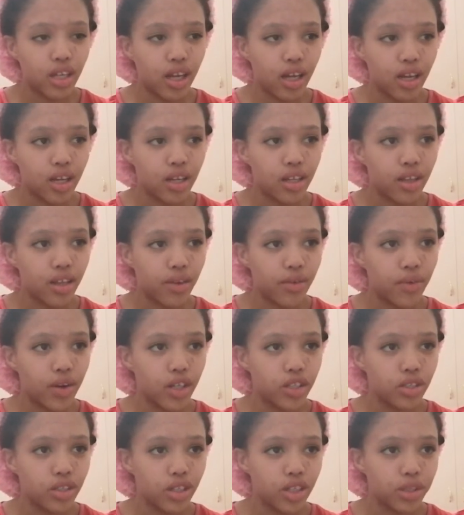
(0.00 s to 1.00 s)
like their
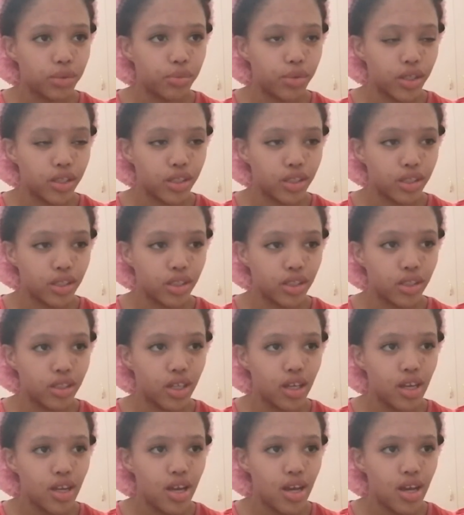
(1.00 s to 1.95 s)
facial expressions,